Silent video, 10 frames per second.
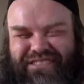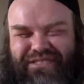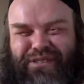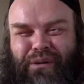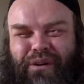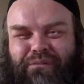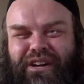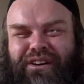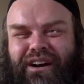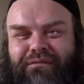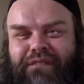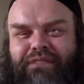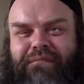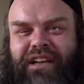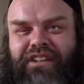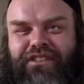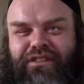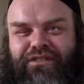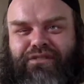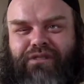When we make
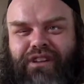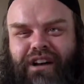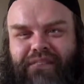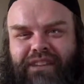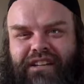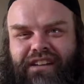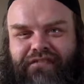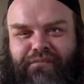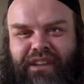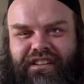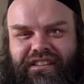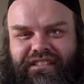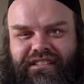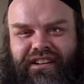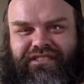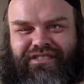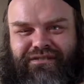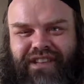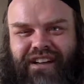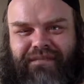shirk to Allah, may Allah forbid us to
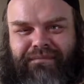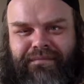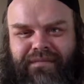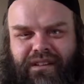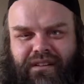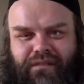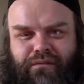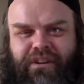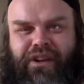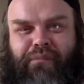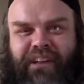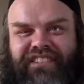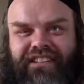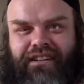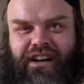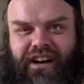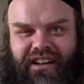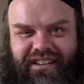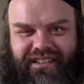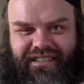do that, we're not oppressing Allah.